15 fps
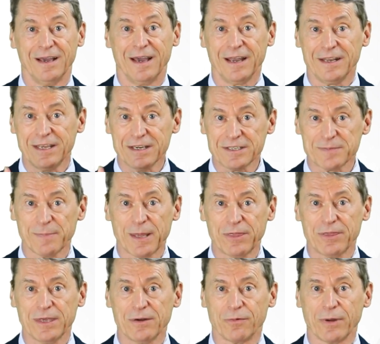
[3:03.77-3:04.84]
And here's my
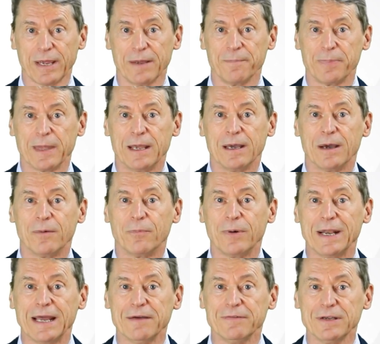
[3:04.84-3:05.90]
theory.
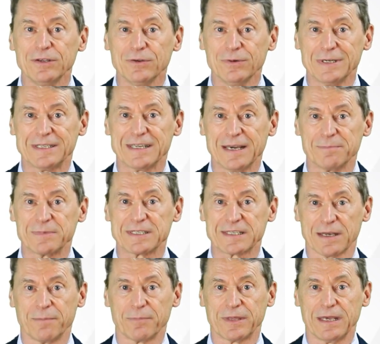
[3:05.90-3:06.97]
Whenever you attempt
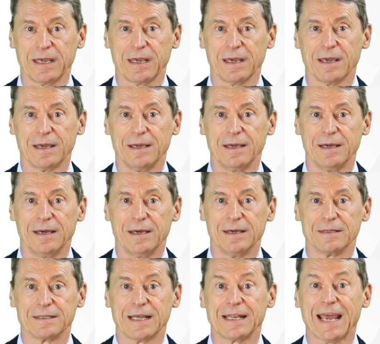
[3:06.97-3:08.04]
something
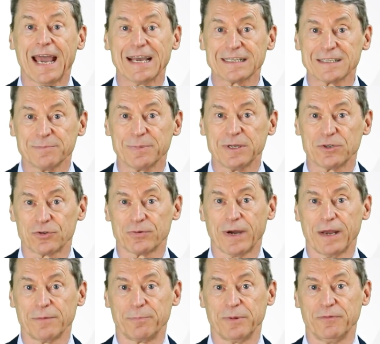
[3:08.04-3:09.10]
that hasn't been
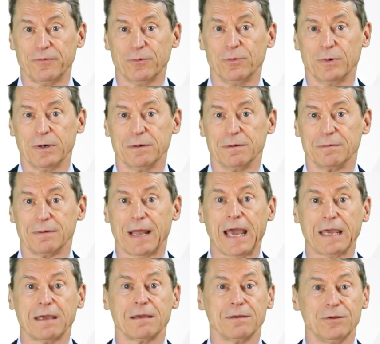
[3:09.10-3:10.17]
tried before,
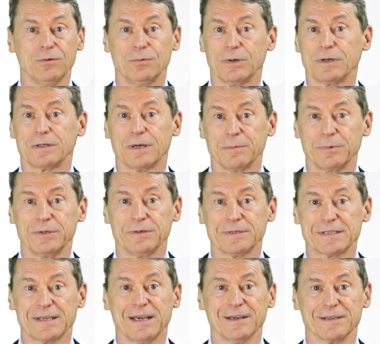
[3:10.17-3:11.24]
like you want to double your
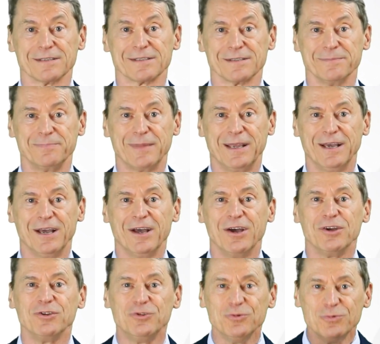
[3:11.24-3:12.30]
sales,
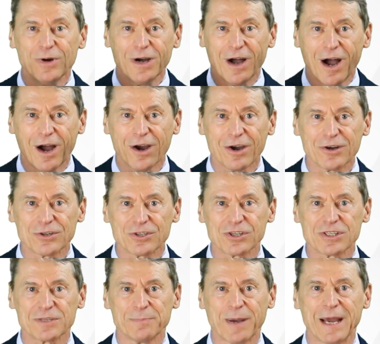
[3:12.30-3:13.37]
your
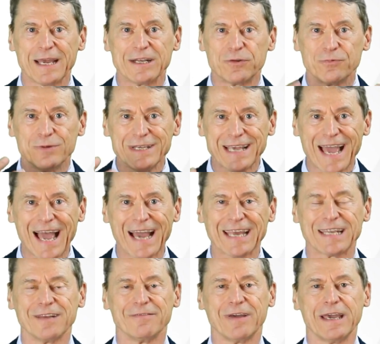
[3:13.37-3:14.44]
unconscious mind
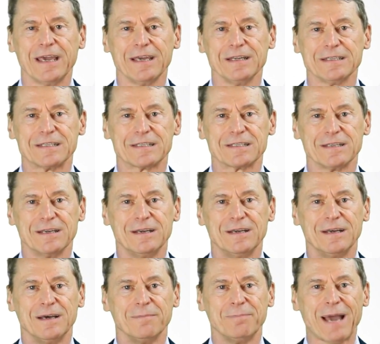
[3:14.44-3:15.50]
reactivates
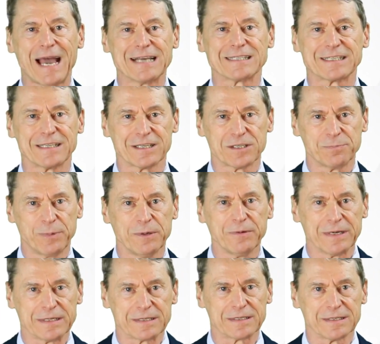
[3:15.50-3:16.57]
past
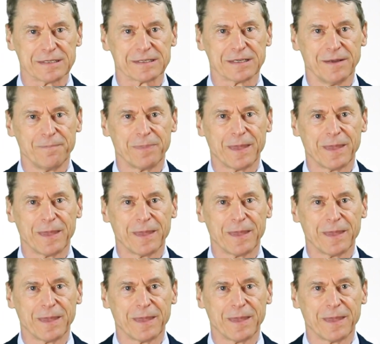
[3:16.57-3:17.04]
experiences.